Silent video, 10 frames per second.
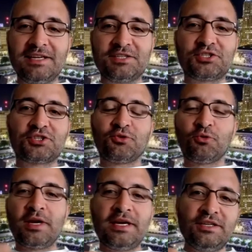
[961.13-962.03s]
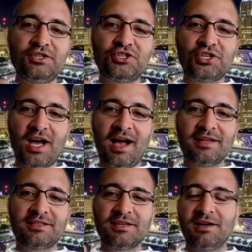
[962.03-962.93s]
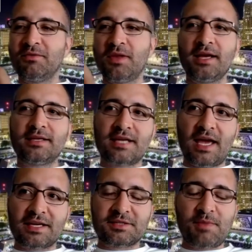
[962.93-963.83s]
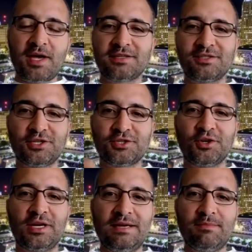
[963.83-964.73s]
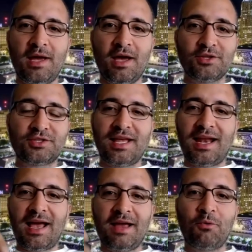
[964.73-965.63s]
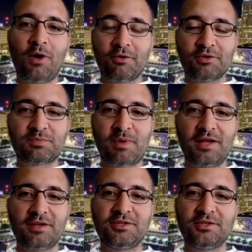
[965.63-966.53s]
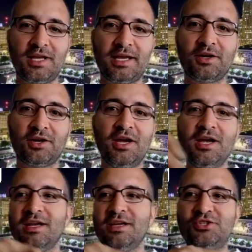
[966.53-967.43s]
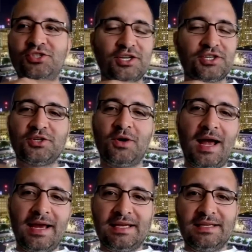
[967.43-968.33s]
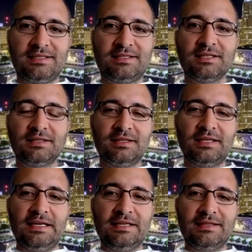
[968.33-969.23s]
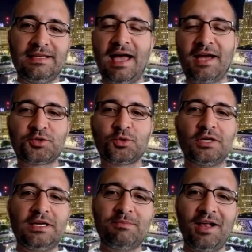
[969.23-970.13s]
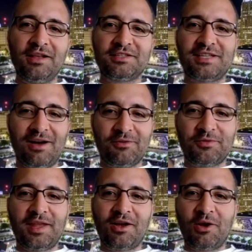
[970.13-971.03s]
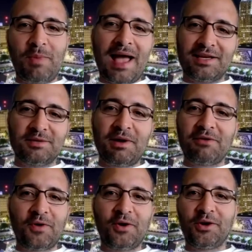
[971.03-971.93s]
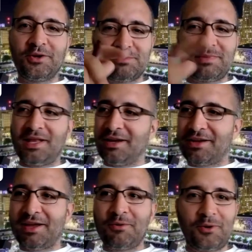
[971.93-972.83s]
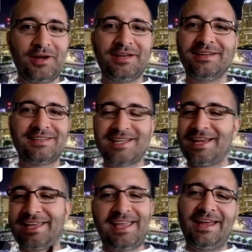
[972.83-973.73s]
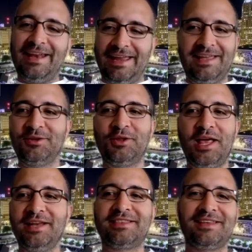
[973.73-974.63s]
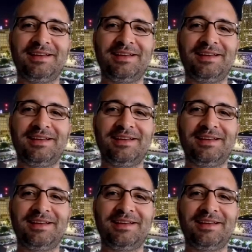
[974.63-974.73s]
screenshots of like text messages or emails that I want to respond to later, just so I can delete the actual email itself. And then I'll go back into my photos and be like, okay, what do I need? Because I can't handle that.